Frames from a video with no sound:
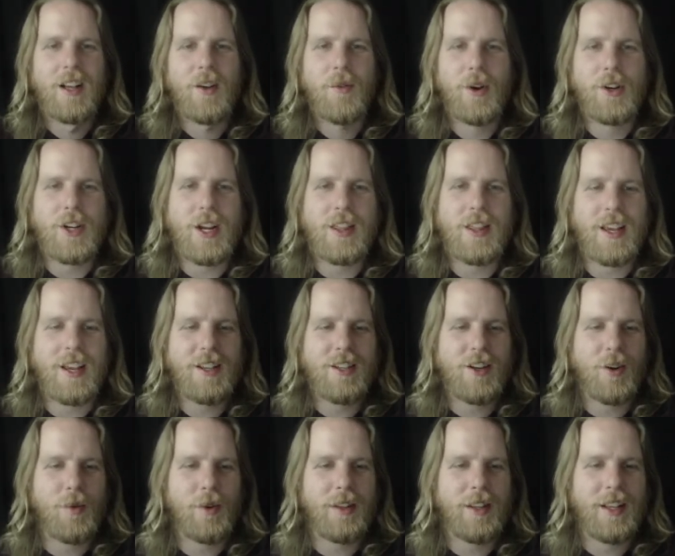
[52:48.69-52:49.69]
which I think is
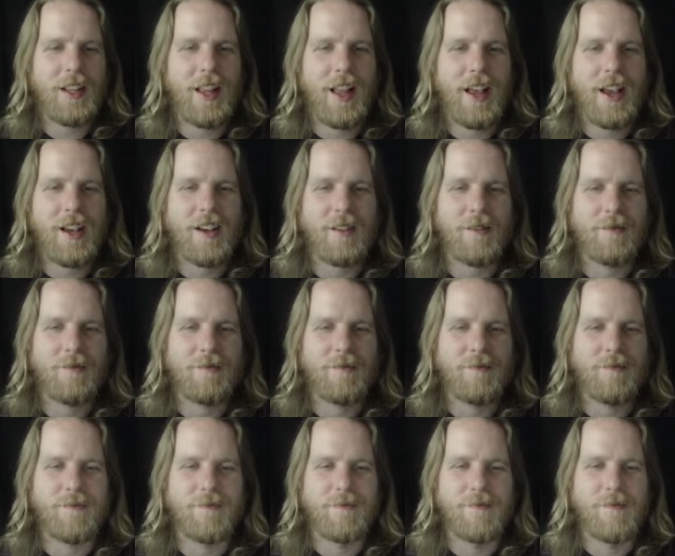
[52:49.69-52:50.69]
a really, like,
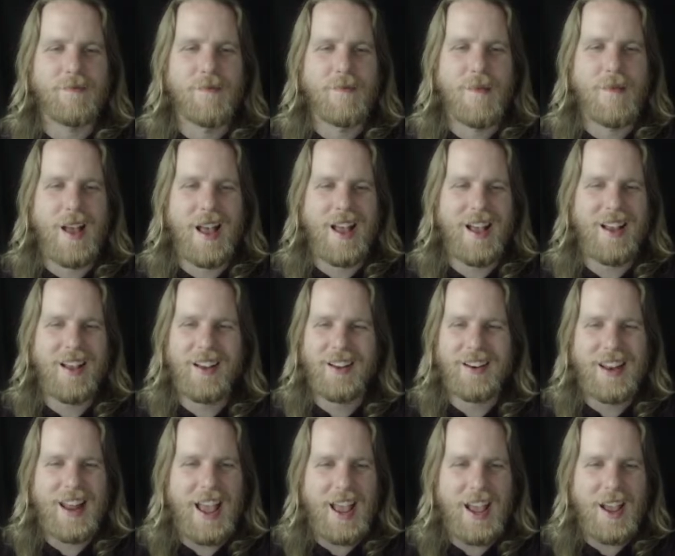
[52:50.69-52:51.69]
meh
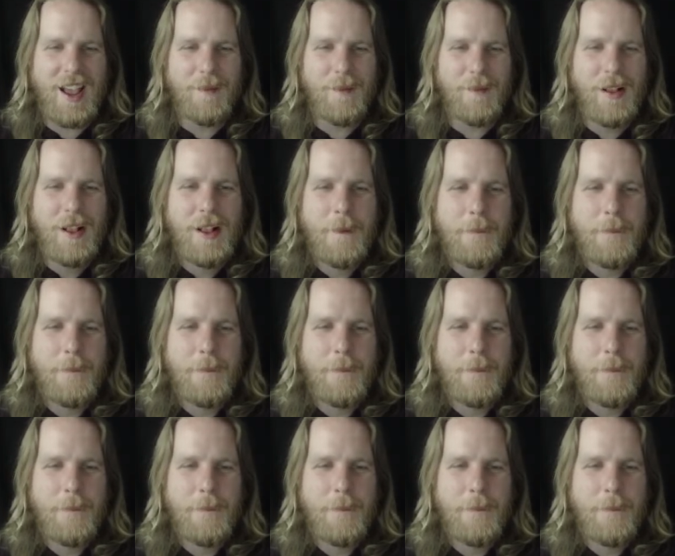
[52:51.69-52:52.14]
name.